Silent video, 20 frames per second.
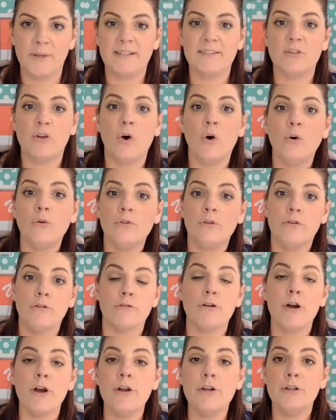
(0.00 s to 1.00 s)
It's called
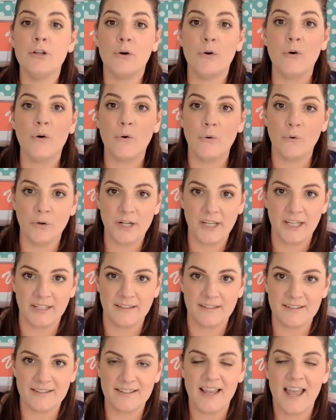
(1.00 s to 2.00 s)
Grow Your
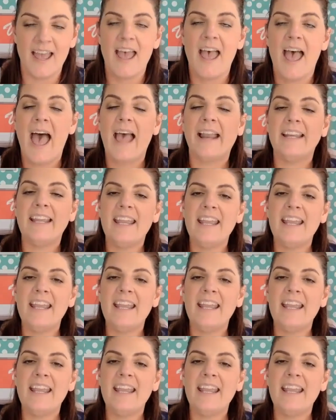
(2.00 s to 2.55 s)
Audience. And